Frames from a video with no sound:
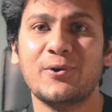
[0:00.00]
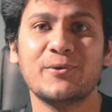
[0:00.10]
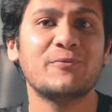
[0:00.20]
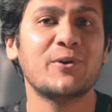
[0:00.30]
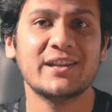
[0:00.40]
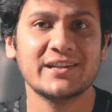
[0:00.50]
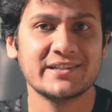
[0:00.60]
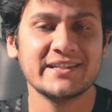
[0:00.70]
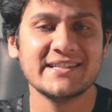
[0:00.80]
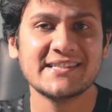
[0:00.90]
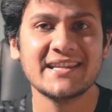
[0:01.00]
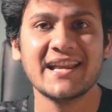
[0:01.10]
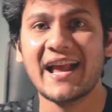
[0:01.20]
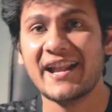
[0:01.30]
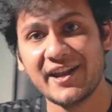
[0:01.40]
on what they are releasing,
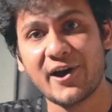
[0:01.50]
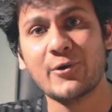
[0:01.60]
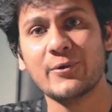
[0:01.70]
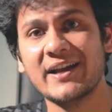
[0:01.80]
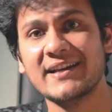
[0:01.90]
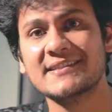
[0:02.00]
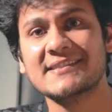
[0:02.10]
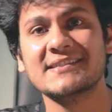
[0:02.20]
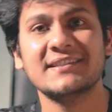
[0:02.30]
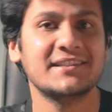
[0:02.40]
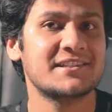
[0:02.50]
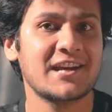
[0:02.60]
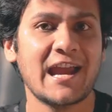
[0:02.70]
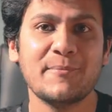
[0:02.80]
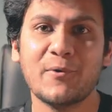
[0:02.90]
and now it's
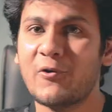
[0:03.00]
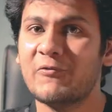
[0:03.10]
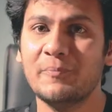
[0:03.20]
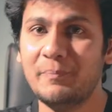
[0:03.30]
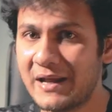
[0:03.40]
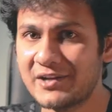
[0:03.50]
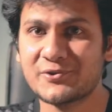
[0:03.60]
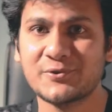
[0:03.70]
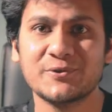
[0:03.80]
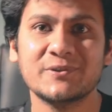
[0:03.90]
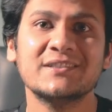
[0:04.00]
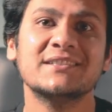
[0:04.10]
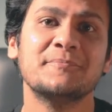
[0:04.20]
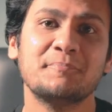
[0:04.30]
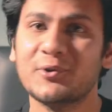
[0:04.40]
time of Benro
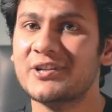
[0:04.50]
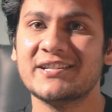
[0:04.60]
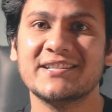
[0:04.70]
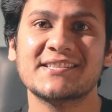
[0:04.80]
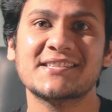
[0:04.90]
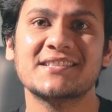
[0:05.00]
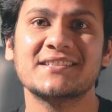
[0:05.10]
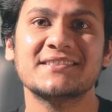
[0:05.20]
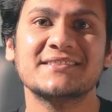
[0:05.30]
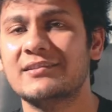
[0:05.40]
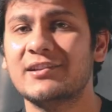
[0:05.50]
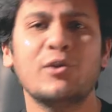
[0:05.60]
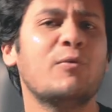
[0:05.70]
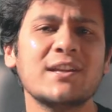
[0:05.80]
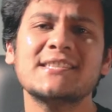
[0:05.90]
Polaris.
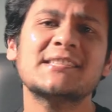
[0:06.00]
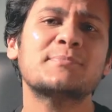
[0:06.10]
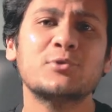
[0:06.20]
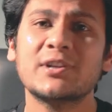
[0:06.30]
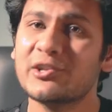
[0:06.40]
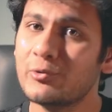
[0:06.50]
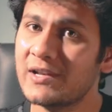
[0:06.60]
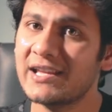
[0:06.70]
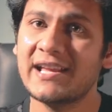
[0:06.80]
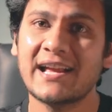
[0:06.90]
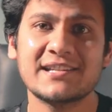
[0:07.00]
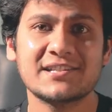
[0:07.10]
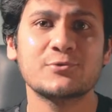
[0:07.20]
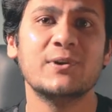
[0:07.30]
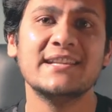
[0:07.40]
Now what is this product? You will
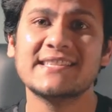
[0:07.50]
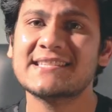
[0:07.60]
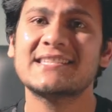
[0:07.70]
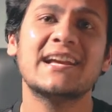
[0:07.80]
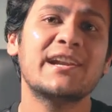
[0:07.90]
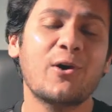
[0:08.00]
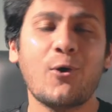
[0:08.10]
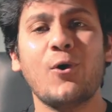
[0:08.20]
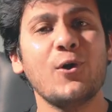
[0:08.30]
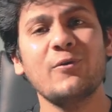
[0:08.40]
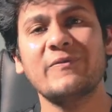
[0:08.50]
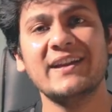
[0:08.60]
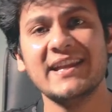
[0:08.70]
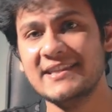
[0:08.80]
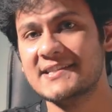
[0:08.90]
get to understand all of
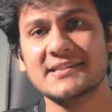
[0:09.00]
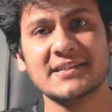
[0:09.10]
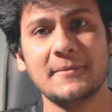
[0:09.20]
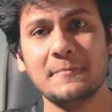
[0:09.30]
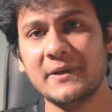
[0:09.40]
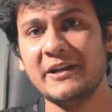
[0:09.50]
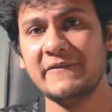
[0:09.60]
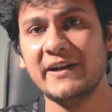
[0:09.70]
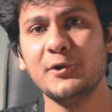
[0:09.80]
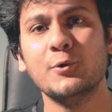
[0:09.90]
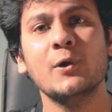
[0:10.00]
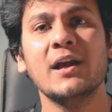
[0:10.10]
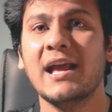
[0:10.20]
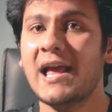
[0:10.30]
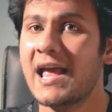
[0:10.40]
it in this complete video,
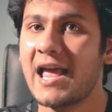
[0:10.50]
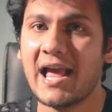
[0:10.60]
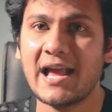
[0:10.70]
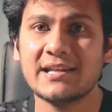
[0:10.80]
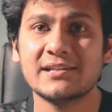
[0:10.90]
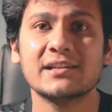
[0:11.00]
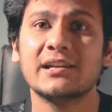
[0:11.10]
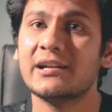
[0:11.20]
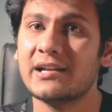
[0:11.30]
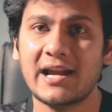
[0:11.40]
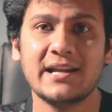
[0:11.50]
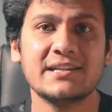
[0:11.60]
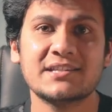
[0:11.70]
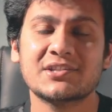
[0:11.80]
and right